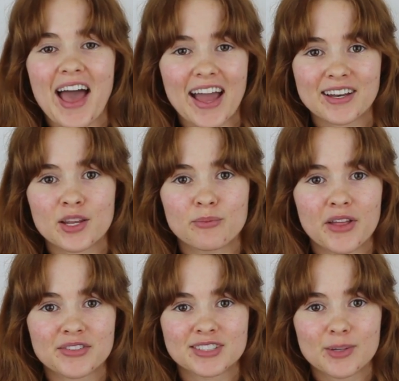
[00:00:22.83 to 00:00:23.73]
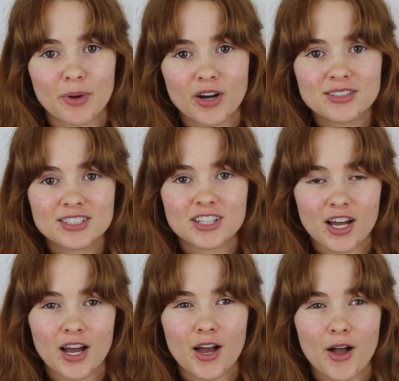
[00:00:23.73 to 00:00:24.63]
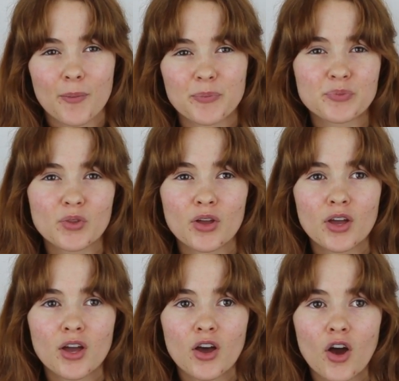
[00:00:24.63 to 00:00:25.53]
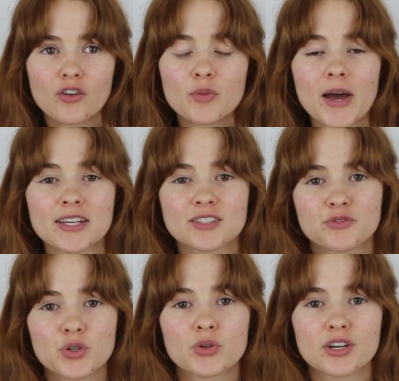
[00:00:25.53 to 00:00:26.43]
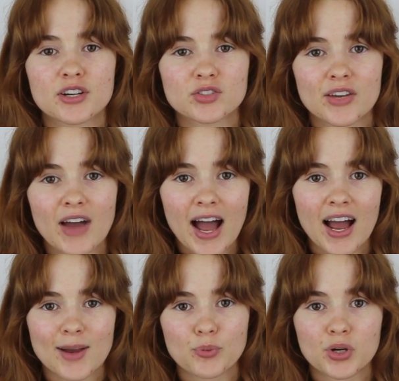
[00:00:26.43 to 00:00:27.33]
acne myths debunked. Over the past few years, I've had